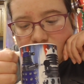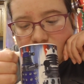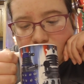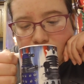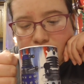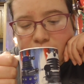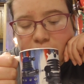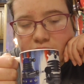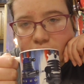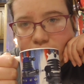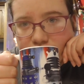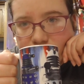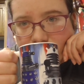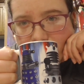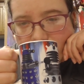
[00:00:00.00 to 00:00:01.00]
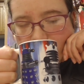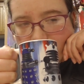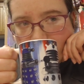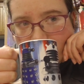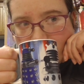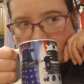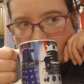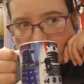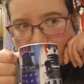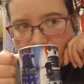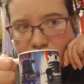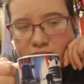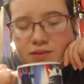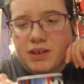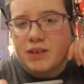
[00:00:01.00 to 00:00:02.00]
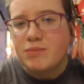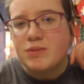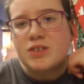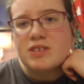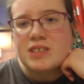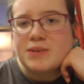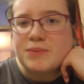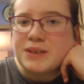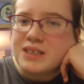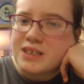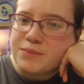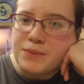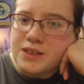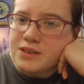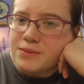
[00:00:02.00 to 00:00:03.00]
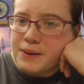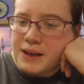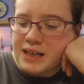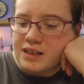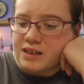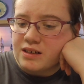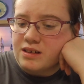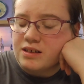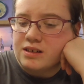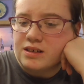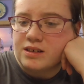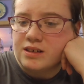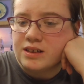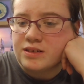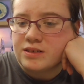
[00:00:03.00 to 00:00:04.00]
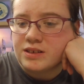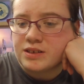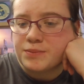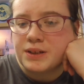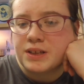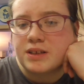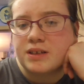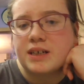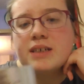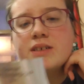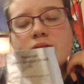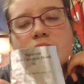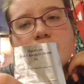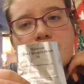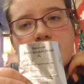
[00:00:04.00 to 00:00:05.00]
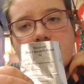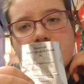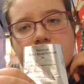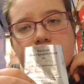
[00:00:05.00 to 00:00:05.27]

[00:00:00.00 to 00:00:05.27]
Or maybe not. No, I'm sure it smells like marzipan. Let's smell the actual.